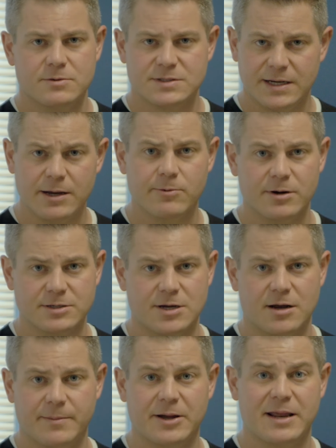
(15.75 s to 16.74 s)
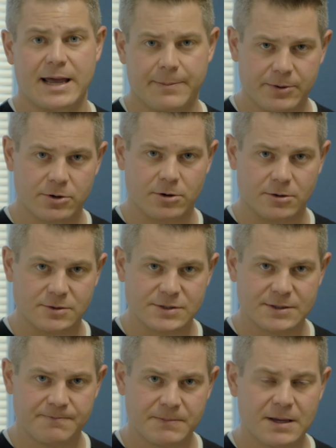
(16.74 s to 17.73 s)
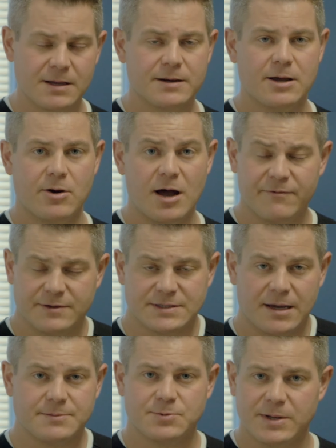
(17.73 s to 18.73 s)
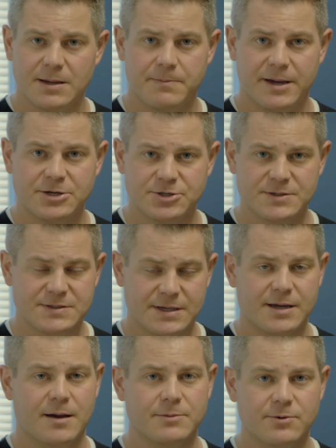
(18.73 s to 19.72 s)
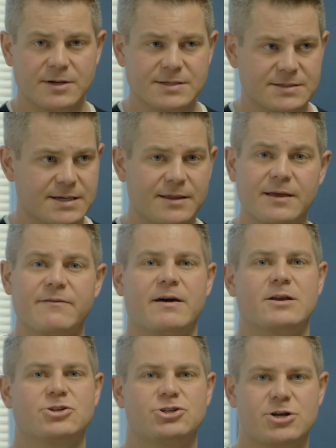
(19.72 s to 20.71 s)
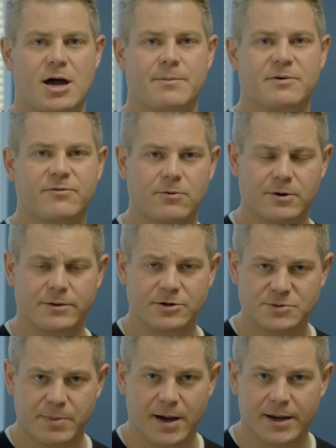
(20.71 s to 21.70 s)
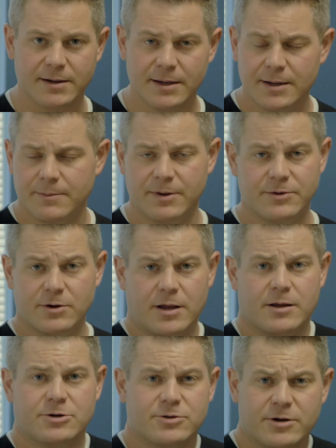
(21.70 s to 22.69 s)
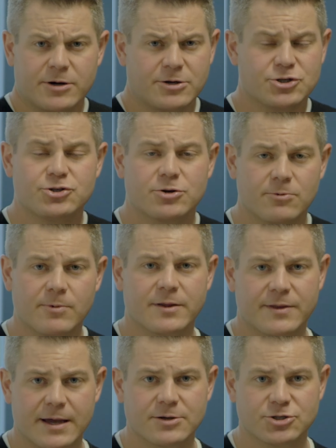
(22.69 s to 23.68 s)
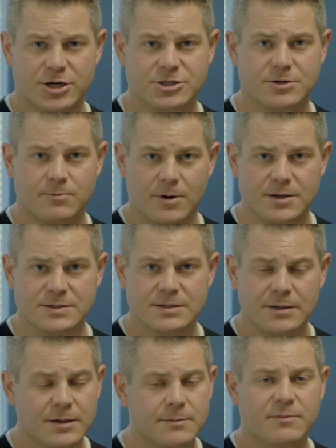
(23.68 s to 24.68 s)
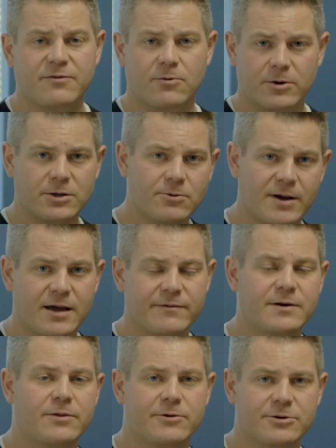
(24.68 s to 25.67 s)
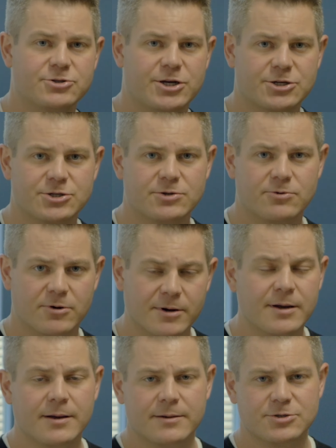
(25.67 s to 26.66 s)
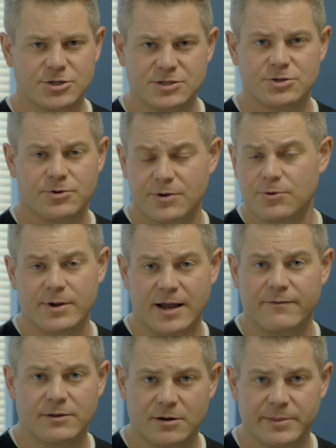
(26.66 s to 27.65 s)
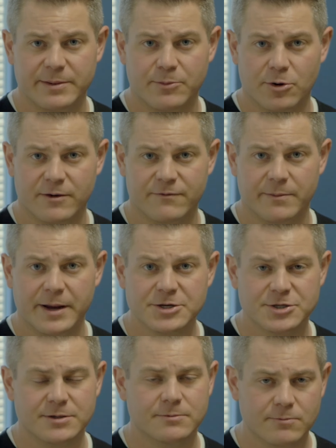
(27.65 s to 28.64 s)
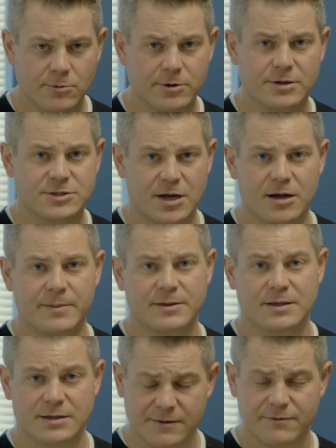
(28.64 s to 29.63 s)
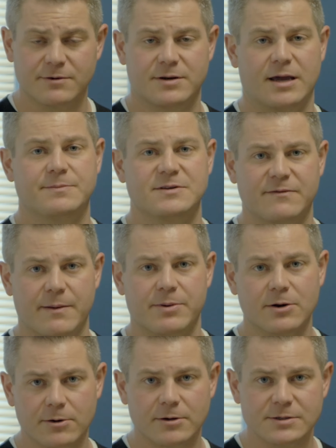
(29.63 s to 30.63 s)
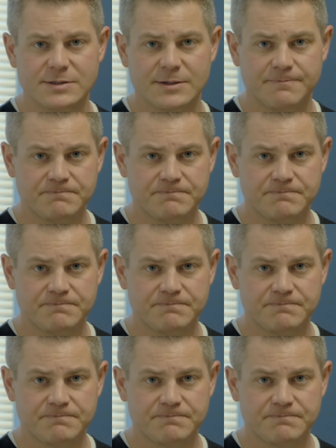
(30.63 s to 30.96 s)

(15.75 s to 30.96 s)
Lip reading: Today we're going to talk about epidurals. Now, oftentimes we get patients that come to us and say they've had a shot before in their spine, but they're not sure what that injection was. Before you have another injection, or just so you can have a little bit more information, we're going to talk about the different types of epidurals.